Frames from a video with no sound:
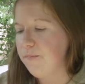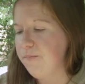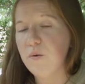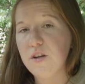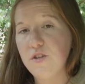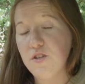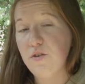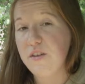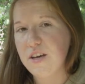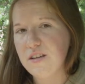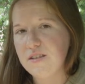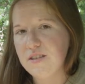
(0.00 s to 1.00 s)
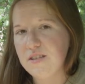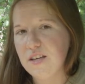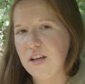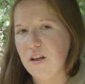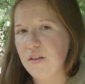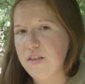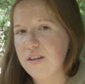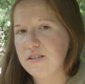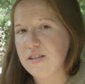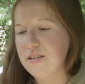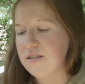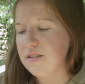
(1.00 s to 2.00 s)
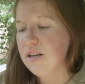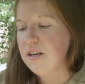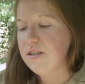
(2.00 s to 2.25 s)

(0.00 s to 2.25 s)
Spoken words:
You want to do this until this is